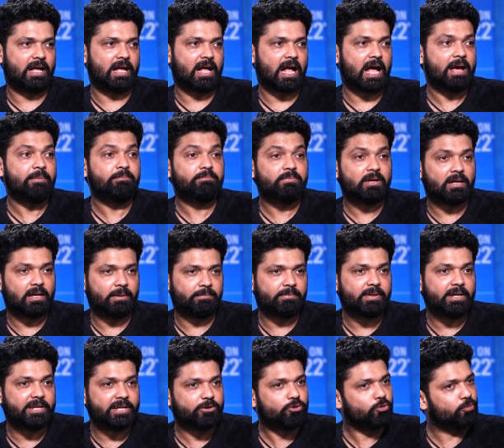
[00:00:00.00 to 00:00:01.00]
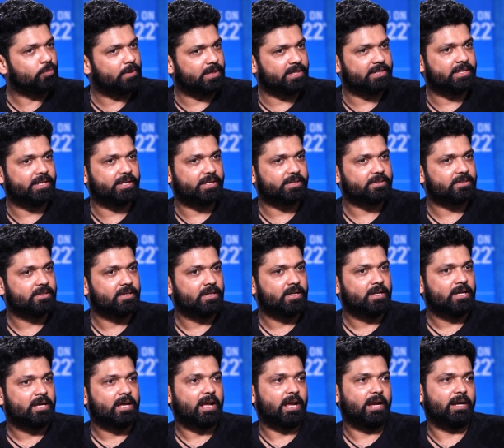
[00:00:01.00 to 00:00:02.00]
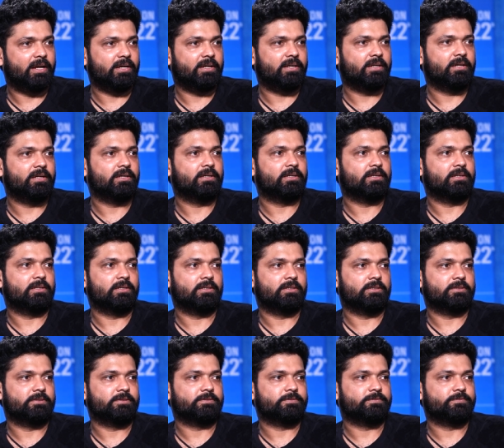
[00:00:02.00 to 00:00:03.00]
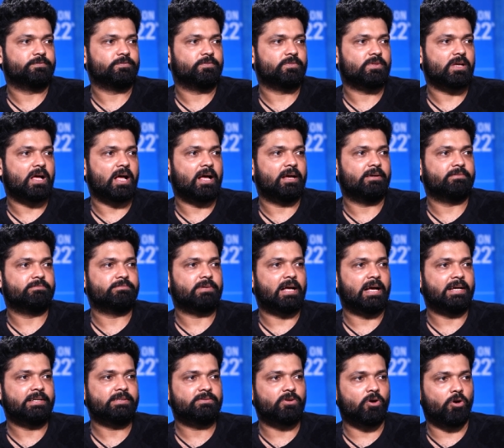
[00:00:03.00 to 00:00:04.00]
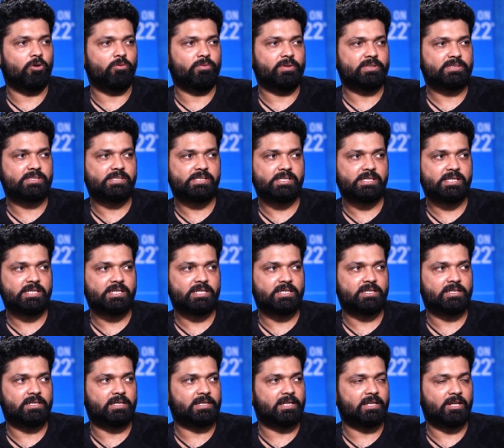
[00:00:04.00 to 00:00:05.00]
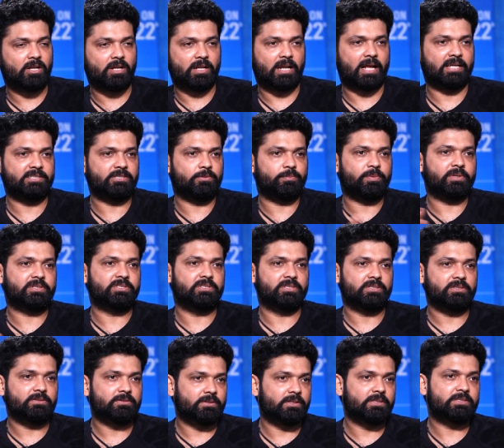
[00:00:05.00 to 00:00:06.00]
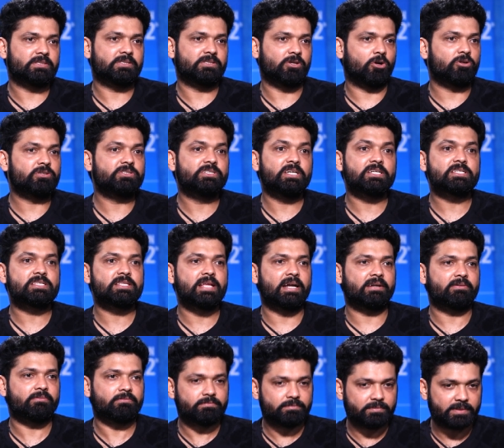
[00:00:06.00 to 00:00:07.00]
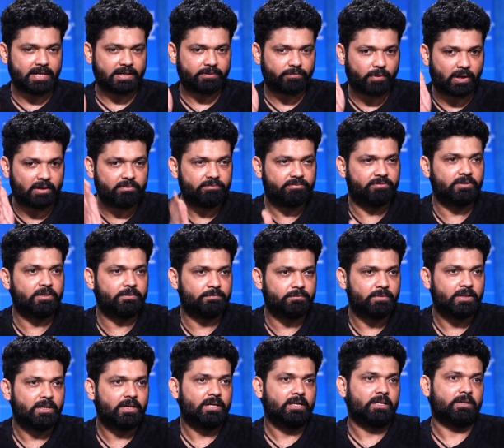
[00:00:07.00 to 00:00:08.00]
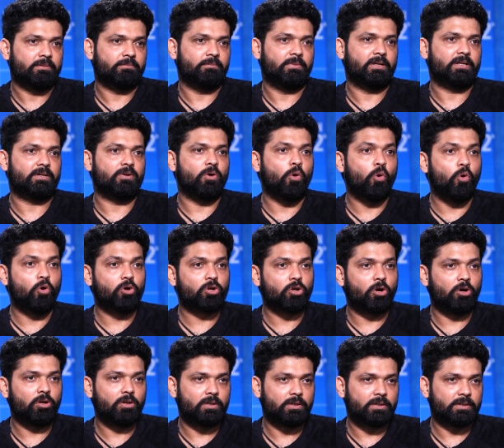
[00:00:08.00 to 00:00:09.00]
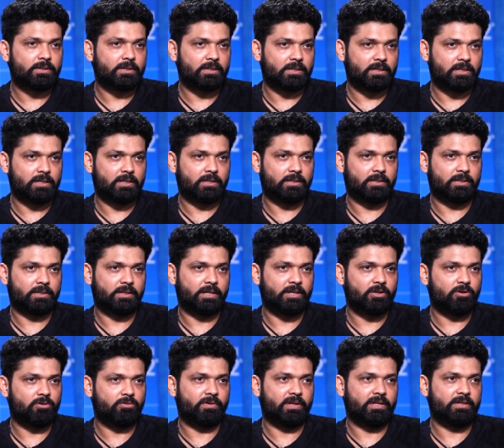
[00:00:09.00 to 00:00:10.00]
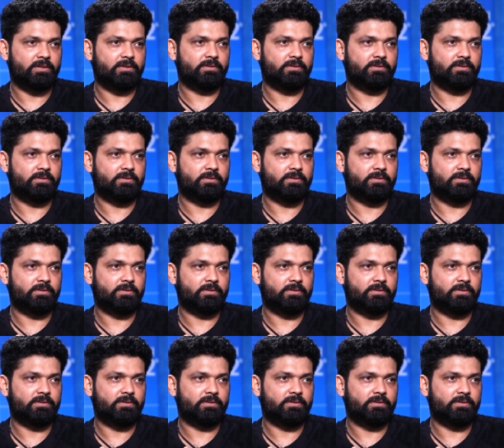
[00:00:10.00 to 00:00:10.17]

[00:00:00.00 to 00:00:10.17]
I'm I'm getting to play there. And uh, I, I always see at a larger picture. It's not just that, that one film, but overall, uh, you know, when